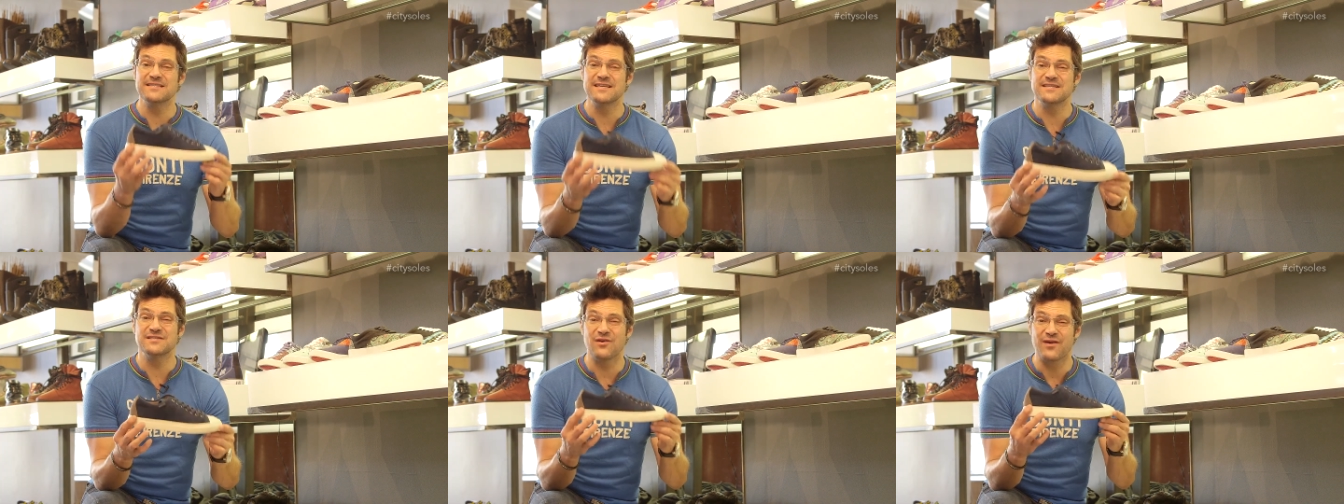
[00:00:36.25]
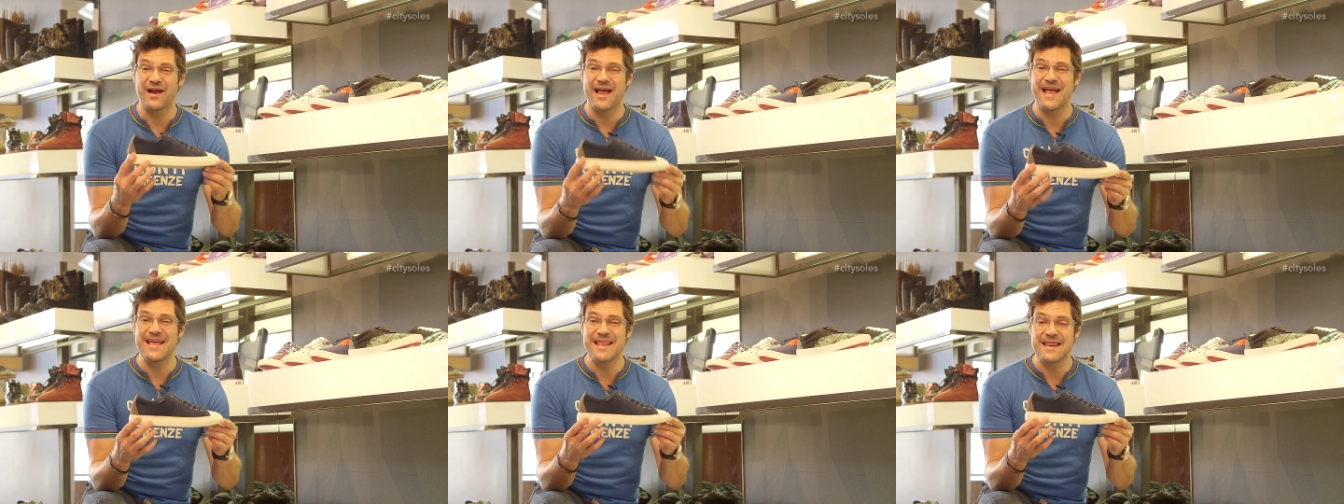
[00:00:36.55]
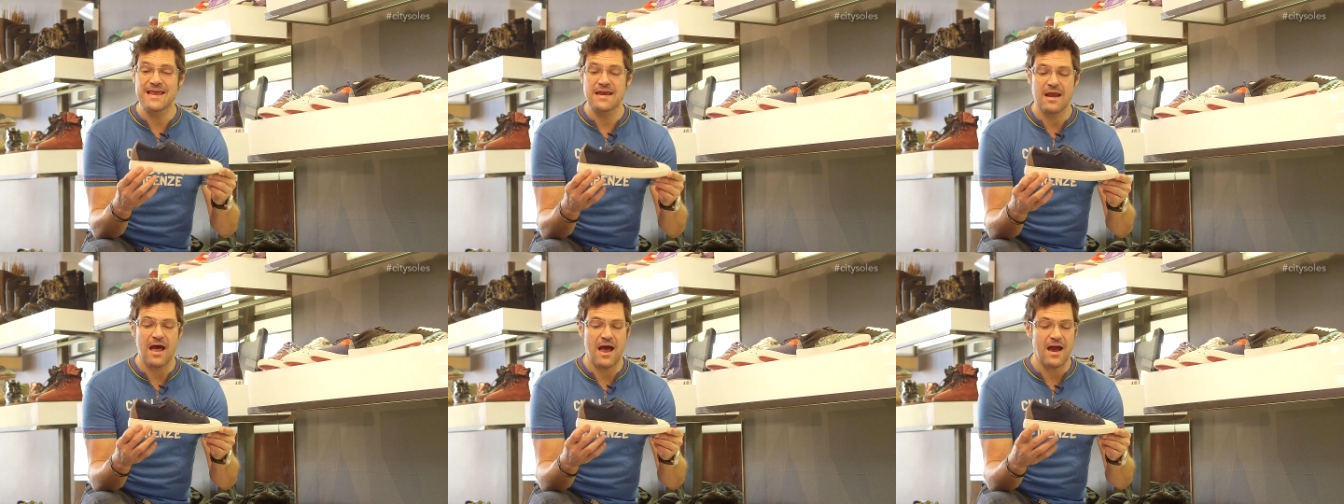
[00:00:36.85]
These are
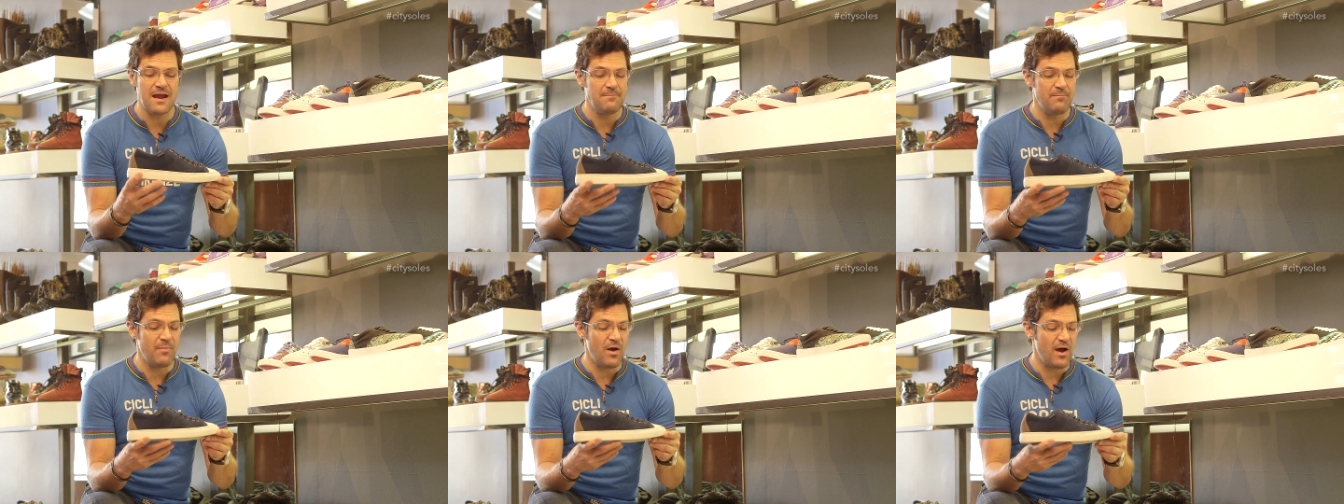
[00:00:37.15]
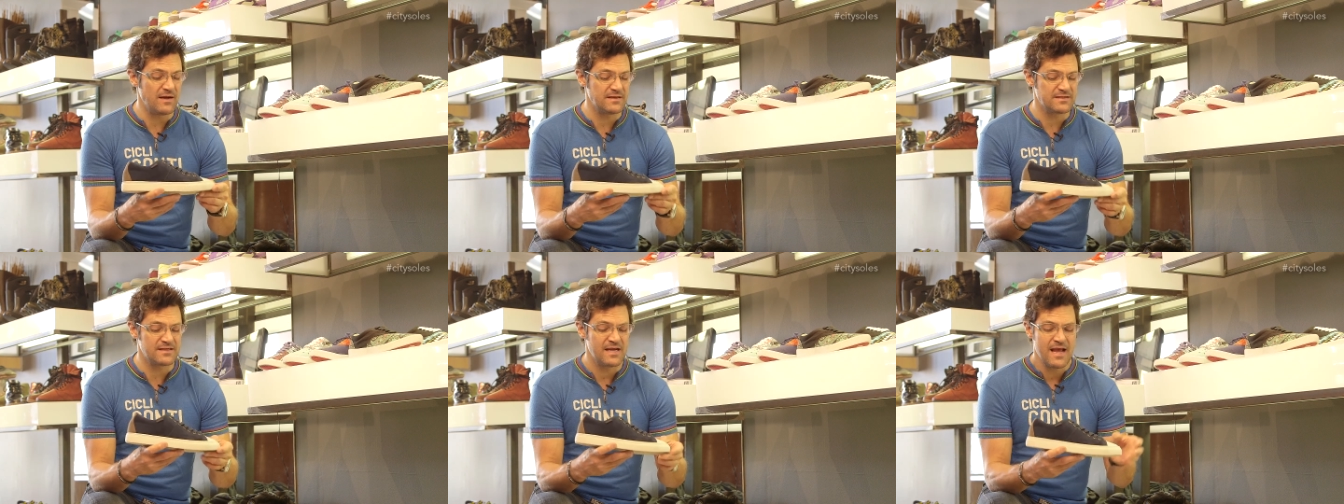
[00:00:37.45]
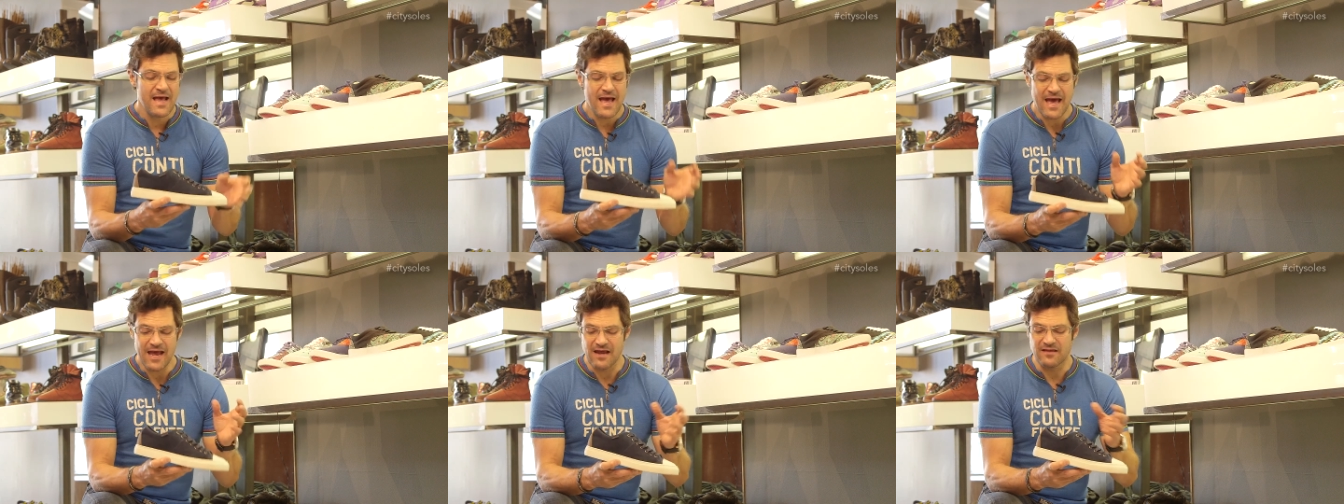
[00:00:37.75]
89 bucks,
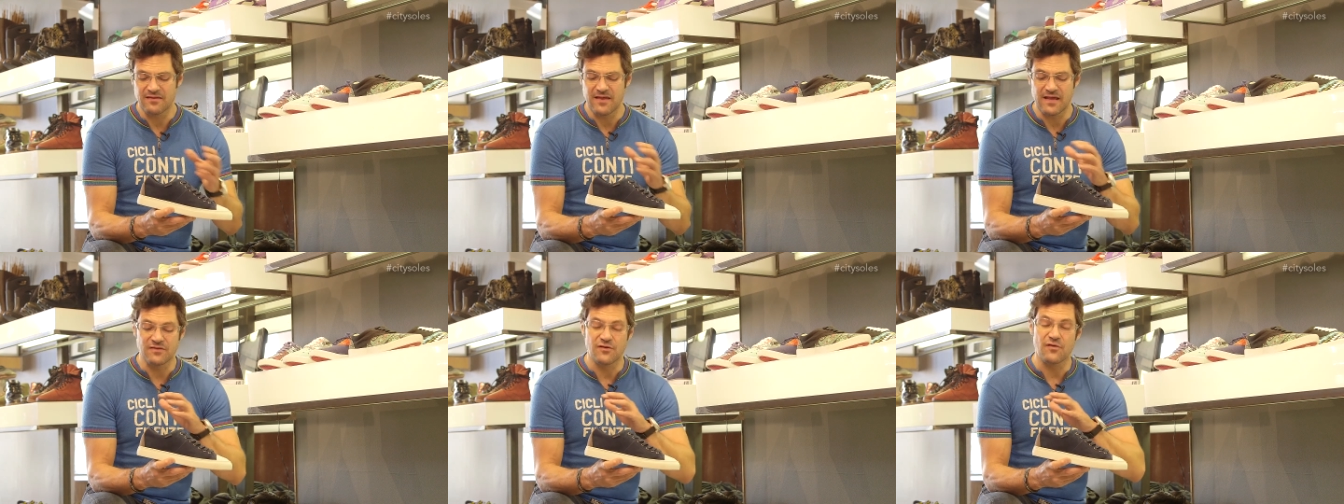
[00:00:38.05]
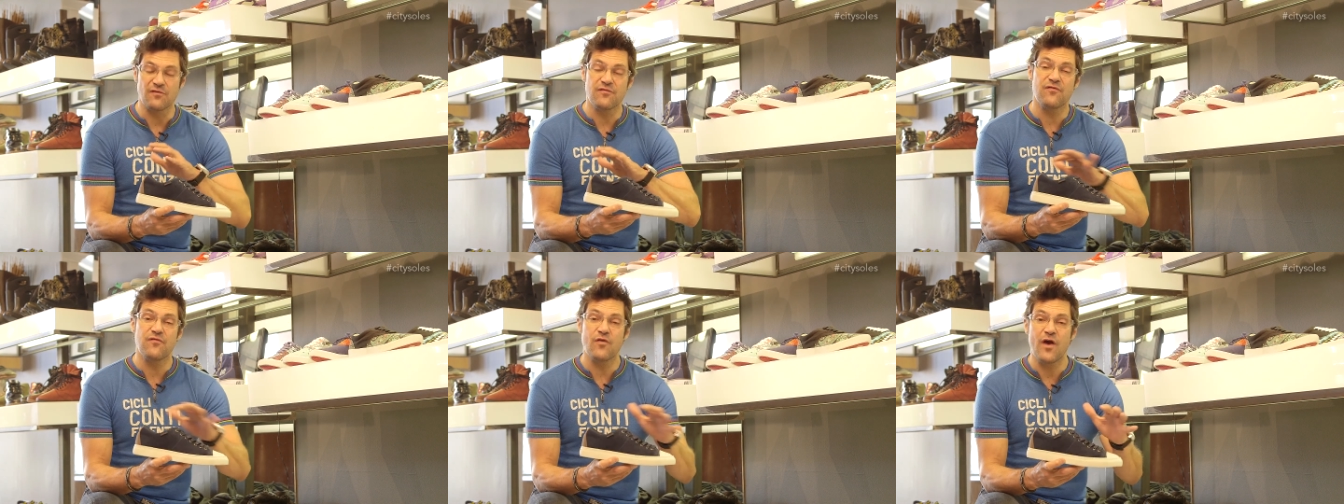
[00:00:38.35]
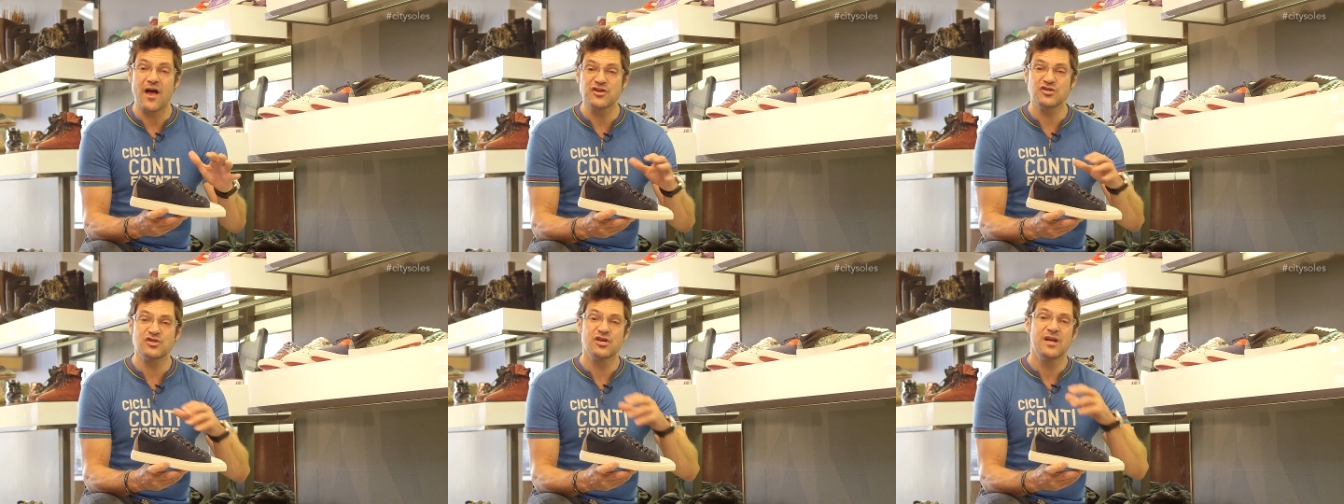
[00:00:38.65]
and I think they're
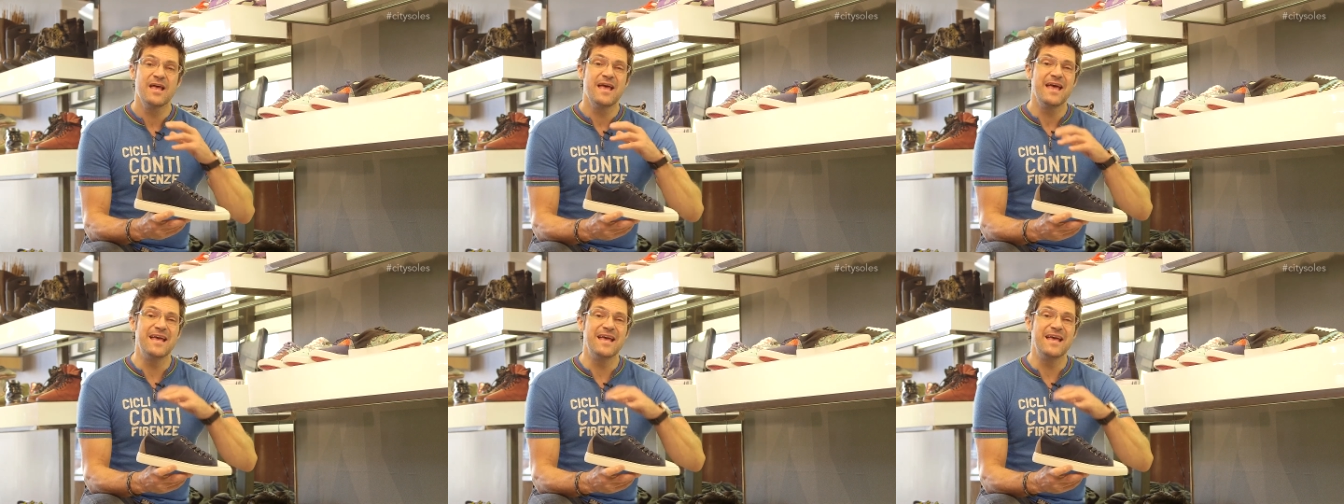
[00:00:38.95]
fresh